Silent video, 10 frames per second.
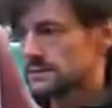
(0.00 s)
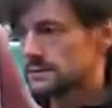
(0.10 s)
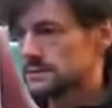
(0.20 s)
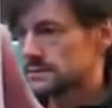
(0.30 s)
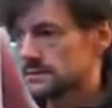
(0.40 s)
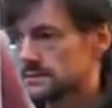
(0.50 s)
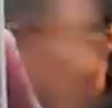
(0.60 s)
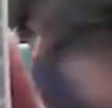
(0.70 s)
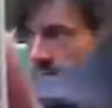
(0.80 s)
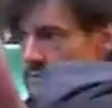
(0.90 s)

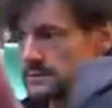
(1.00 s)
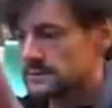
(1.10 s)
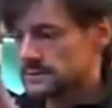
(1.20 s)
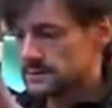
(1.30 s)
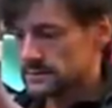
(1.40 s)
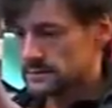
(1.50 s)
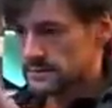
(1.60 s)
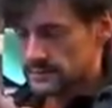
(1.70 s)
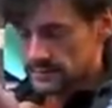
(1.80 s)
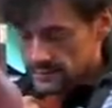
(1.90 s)
[no speech]